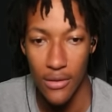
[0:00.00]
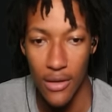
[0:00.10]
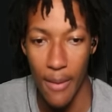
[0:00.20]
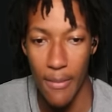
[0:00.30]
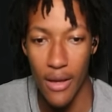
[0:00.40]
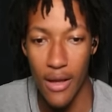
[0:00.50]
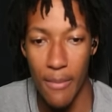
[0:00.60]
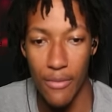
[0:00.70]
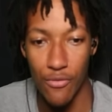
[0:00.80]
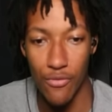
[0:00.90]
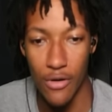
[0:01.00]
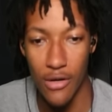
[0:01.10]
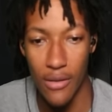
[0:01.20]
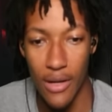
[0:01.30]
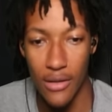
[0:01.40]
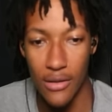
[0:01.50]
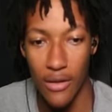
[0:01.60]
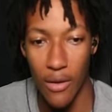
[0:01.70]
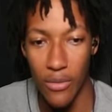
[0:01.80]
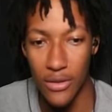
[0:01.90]
That bit coming real handy.
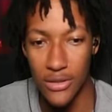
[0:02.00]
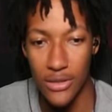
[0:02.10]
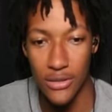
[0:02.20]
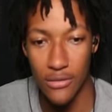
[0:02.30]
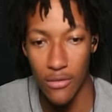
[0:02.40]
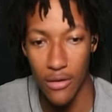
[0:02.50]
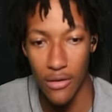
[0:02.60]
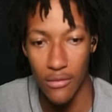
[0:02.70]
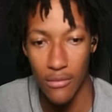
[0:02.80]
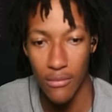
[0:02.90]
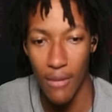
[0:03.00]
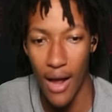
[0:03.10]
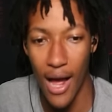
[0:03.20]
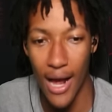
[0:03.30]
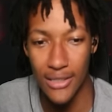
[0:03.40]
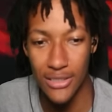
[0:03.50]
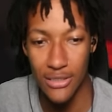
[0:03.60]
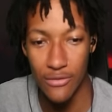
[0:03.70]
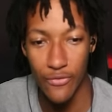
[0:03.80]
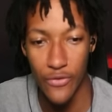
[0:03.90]
Like, what is this? Hold on. My eyes is
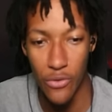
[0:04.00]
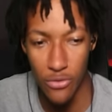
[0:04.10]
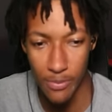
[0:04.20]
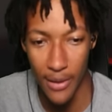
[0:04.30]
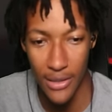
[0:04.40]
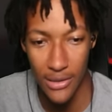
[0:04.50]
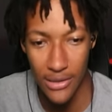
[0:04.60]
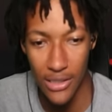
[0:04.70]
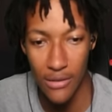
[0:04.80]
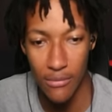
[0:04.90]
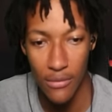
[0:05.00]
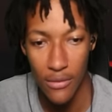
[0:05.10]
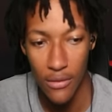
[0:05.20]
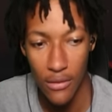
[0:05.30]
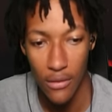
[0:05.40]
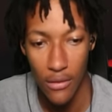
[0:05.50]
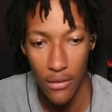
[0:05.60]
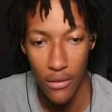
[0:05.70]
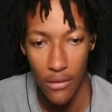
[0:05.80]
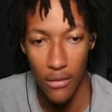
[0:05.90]
confused playing this game.
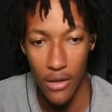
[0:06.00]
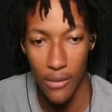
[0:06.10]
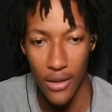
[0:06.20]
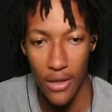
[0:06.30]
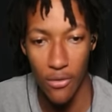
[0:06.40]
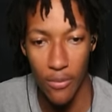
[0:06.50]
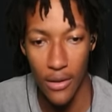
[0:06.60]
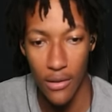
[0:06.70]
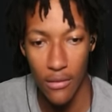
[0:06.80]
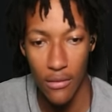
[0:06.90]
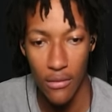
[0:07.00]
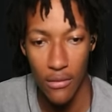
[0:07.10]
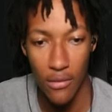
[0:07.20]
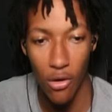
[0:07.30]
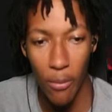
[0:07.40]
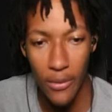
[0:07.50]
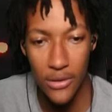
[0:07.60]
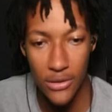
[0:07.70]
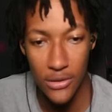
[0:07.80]
Okay, we can't open it. Open this.